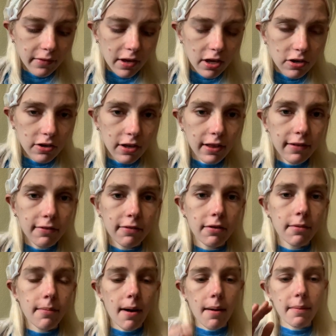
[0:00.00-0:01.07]
She lives with her
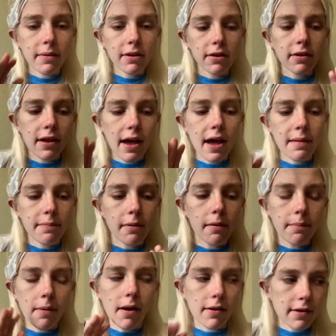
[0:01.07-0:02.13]
mom and her dad, both
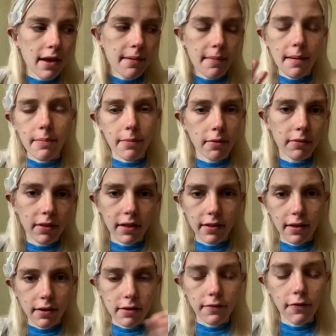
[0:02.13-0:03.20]
part-time at both because
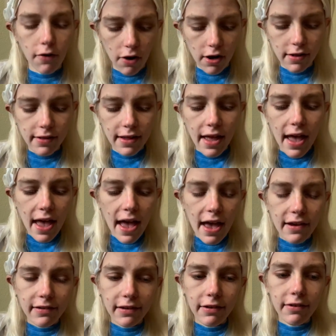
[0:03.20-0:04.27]
they're divorced. And
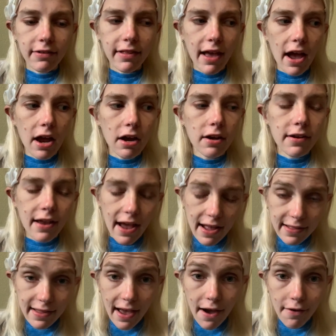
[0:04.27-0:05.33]
she was at her
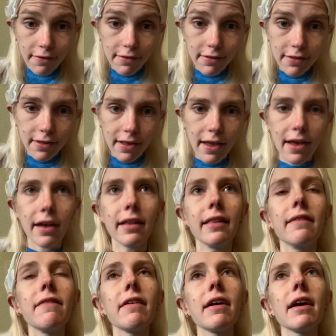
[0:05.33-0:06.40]
dad's house
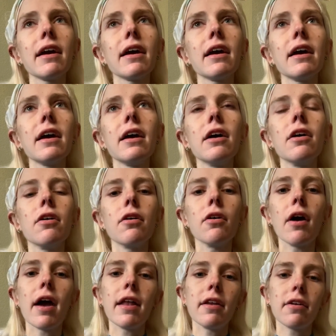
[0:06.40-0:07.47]
living,
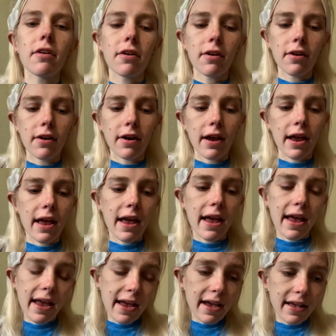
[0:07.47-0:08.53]
and her
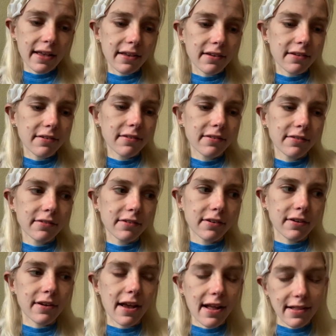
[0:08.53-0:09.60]
aunt, her
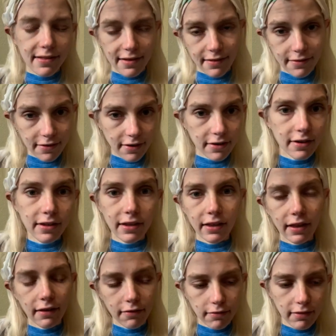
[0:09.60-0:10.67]
dad's sister,
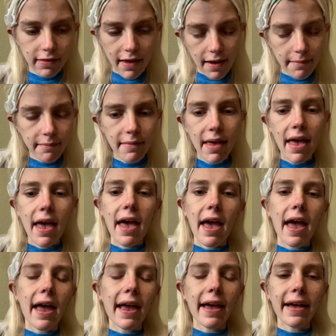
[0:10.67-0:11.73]
lives with them.
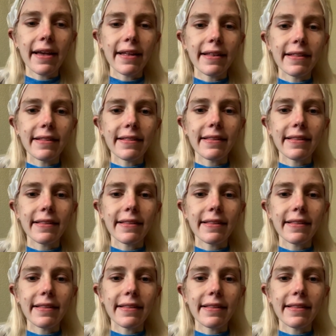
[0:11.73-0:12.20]
And